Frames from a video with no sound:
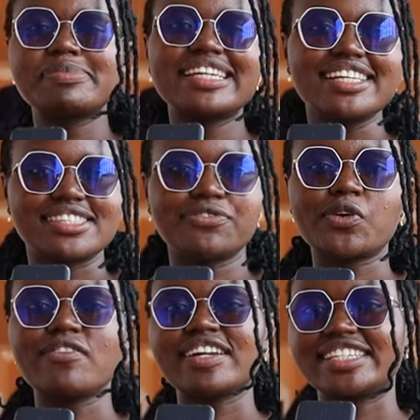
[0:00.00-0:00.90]
Please, if you
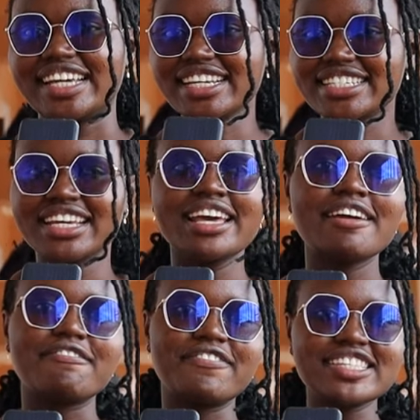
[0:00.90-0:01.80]
have a debt,
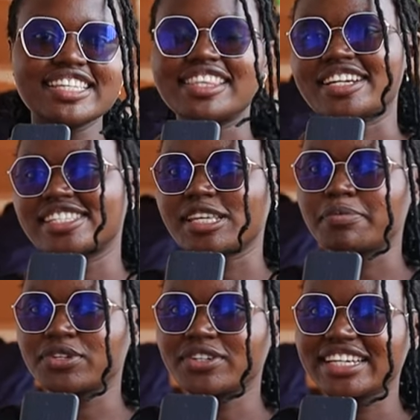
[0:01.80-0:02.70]
visit the
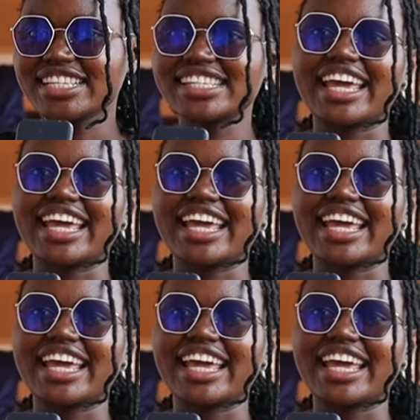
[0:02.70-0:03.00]
reception desk